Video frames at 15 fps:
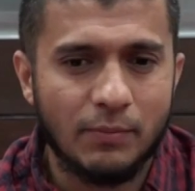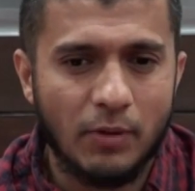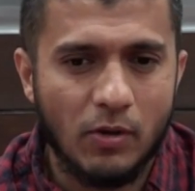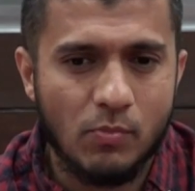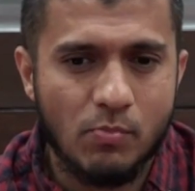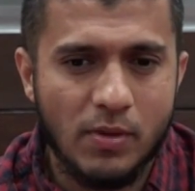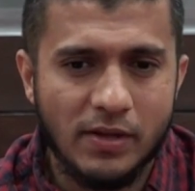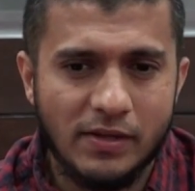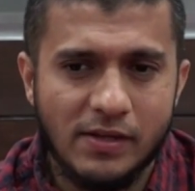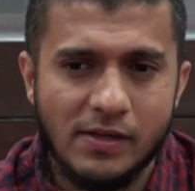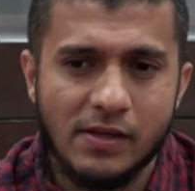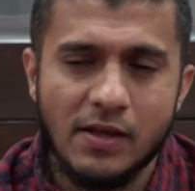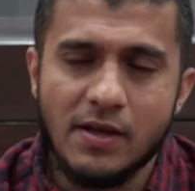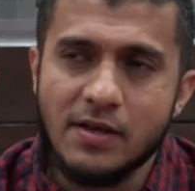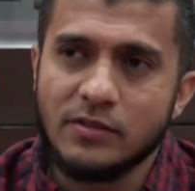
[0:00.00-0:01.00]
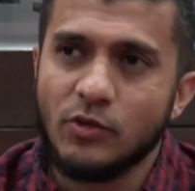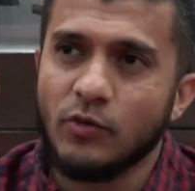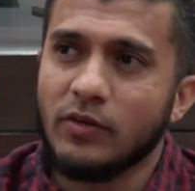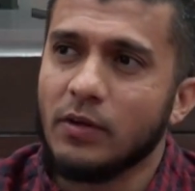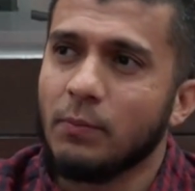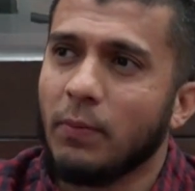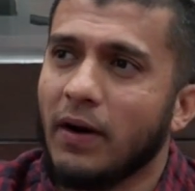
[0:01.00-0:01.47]
about money so you
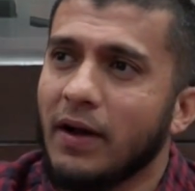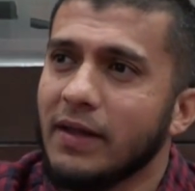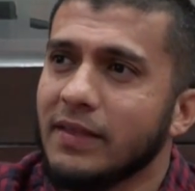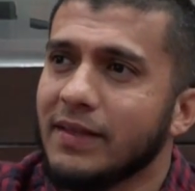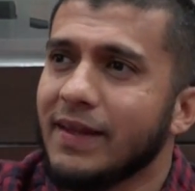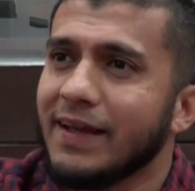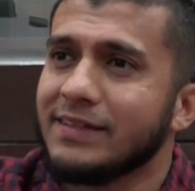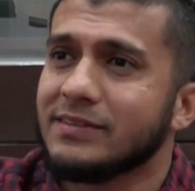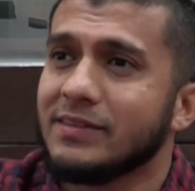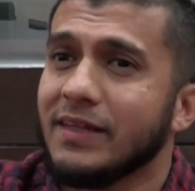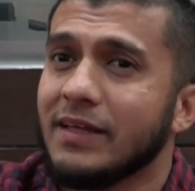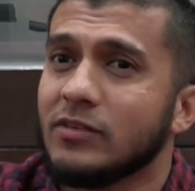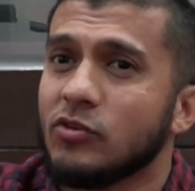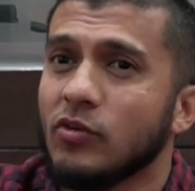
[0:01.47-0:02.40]
can buy the next thing,